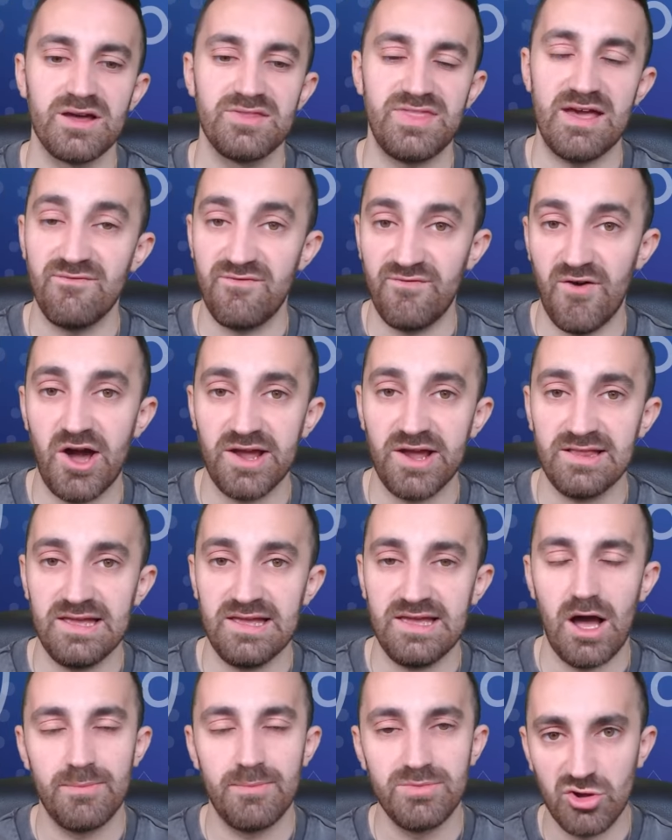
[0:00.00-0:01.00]
Then
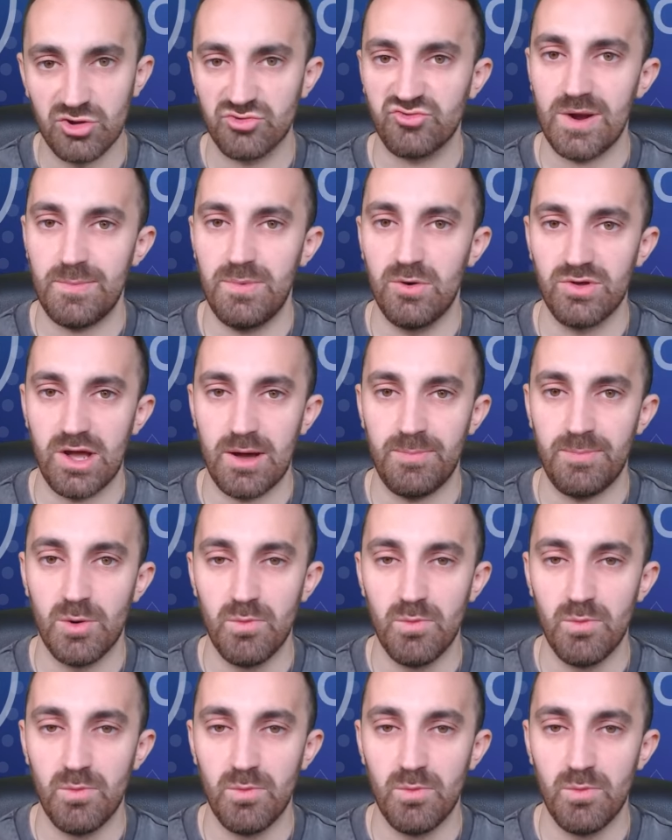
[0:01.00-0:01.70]
finally, I'm not tripled up on